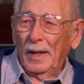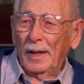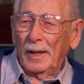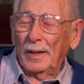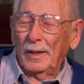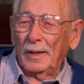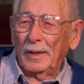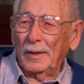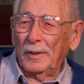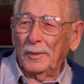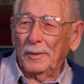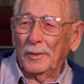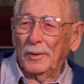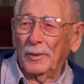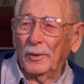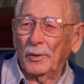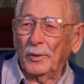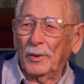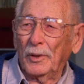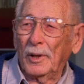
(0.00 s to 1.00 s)
Uh,
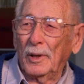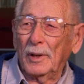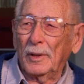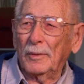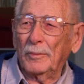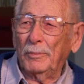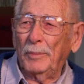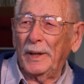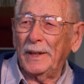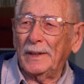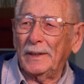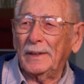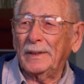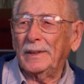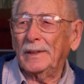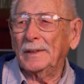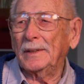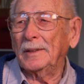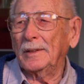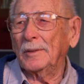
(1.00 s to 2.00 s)
so uh, I just
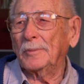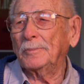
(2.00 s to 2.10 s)
want to get this